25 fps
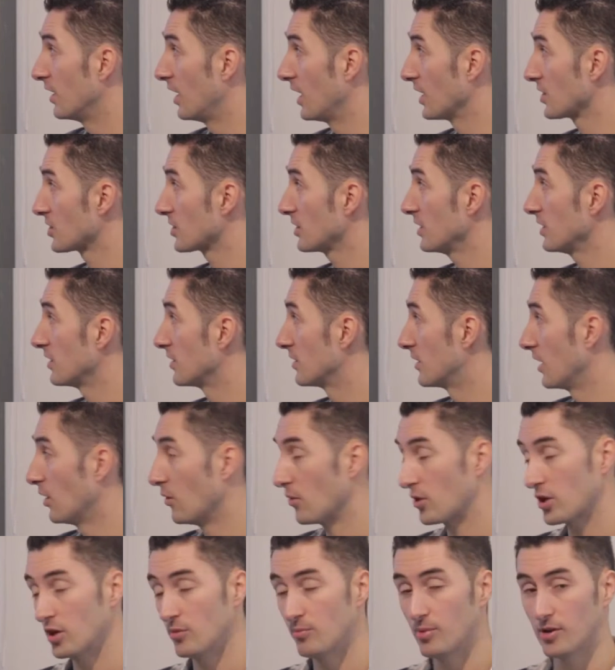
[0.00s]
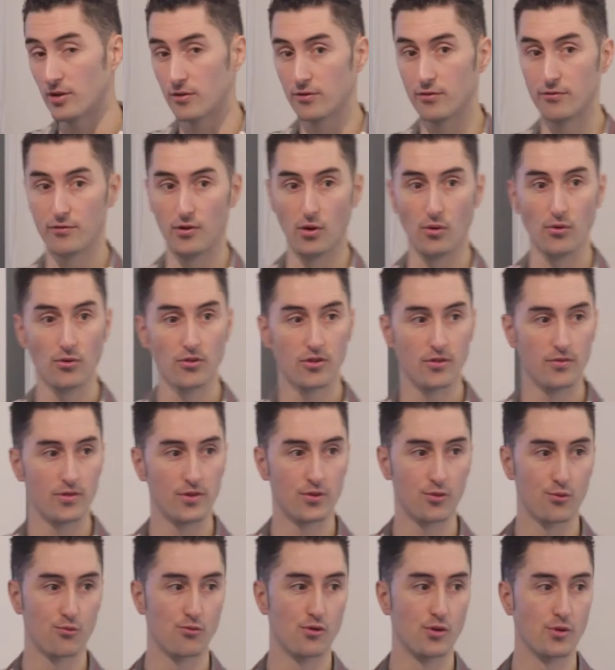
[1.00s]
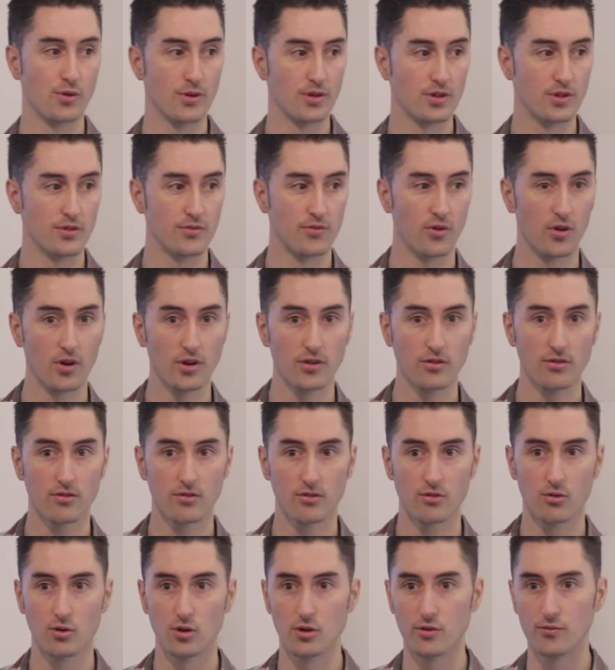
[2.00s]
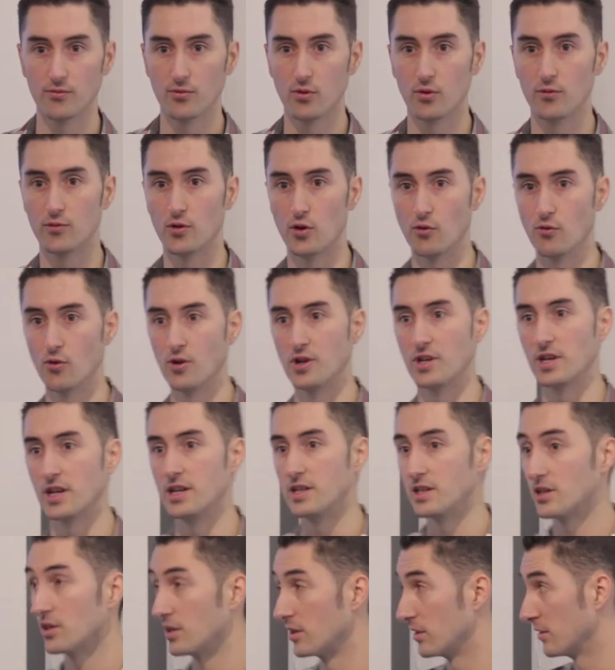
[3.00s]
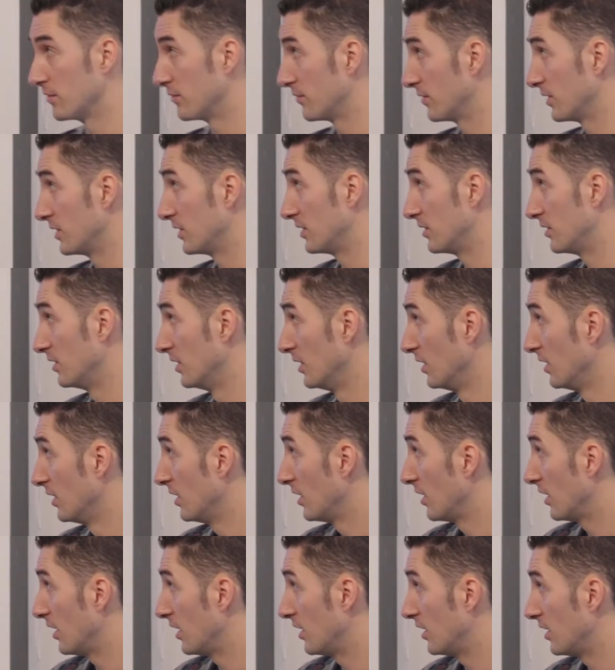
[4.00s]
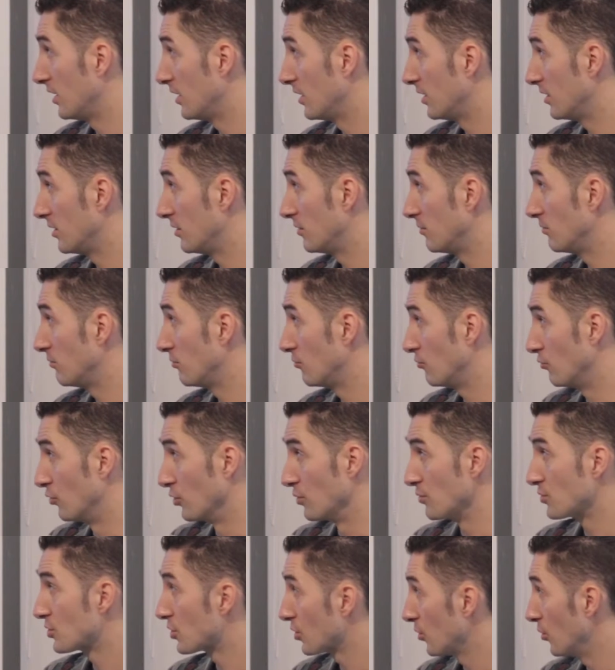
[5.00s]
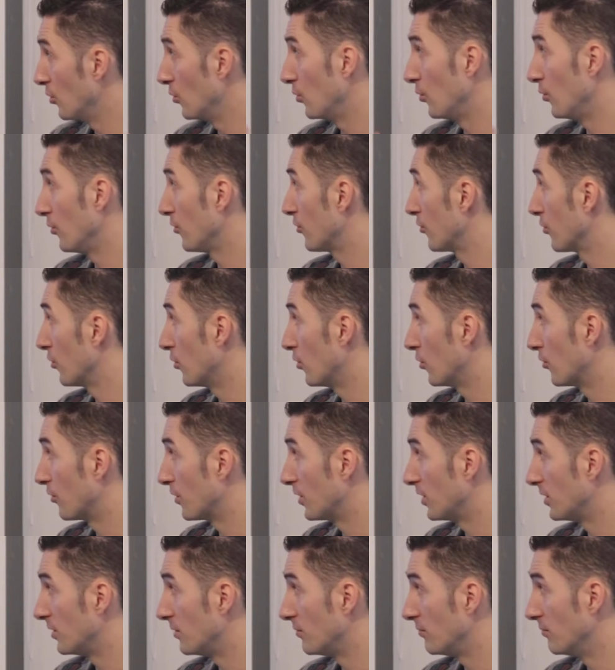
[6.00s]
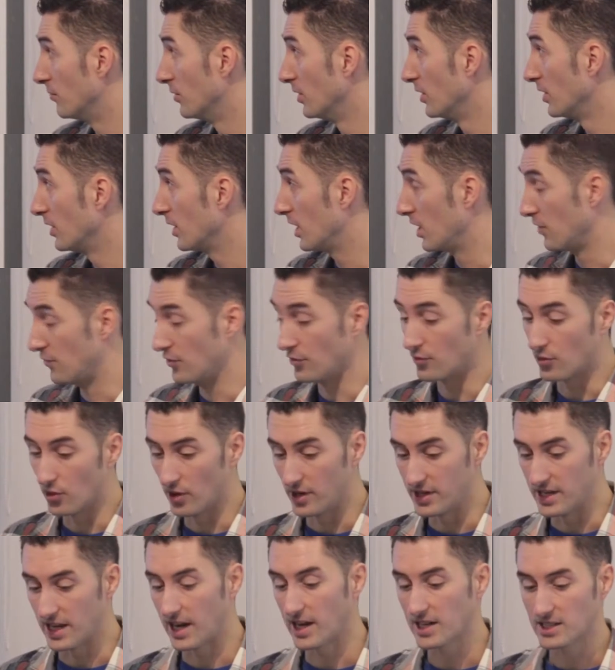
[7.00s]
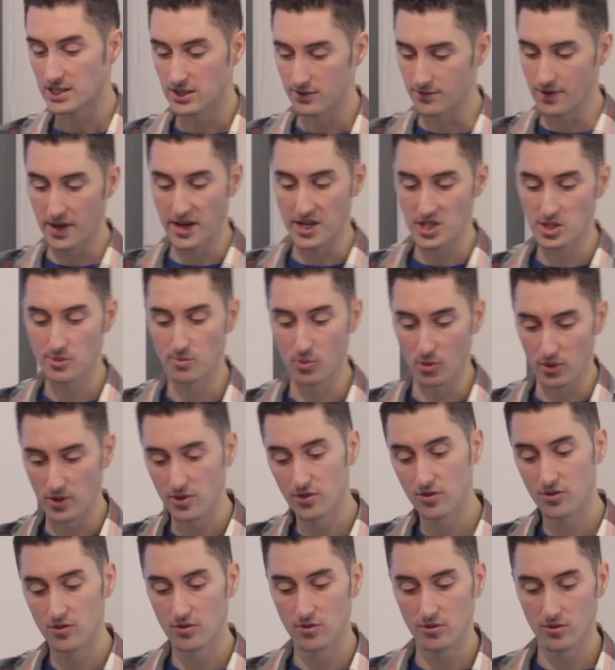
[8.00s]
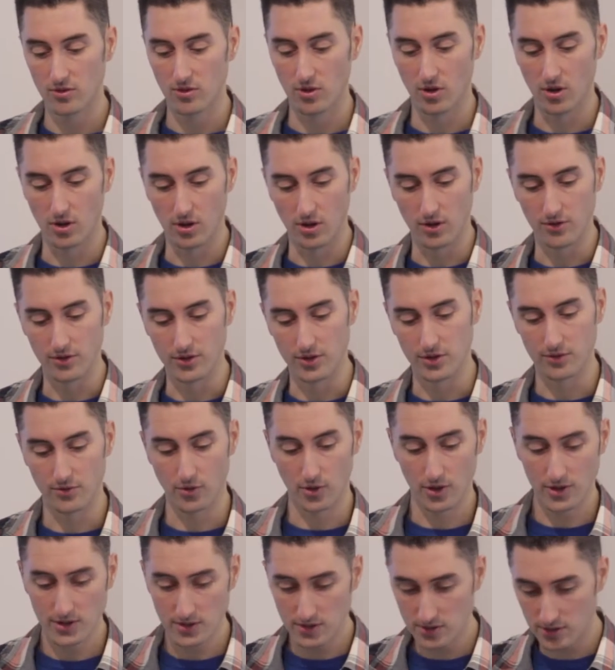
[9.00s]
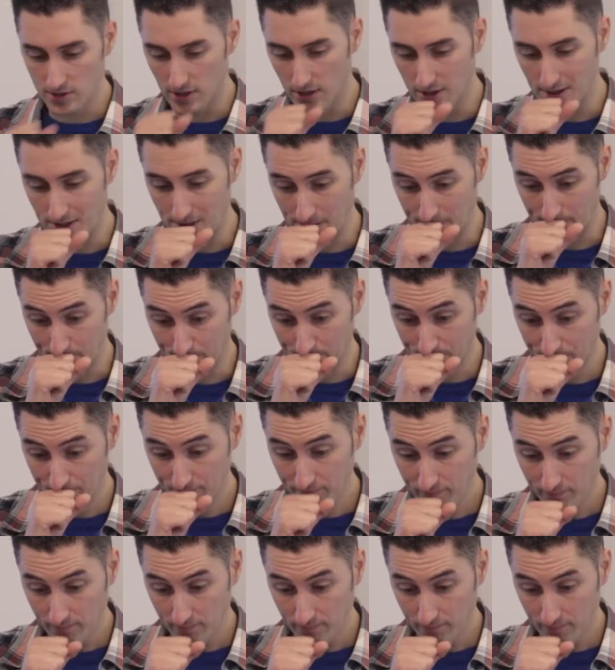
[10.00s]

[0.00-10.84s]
actually that will come back false if it's a rooted device, or if you're running any kind of root tools, or if you've got any active exploits on the device. So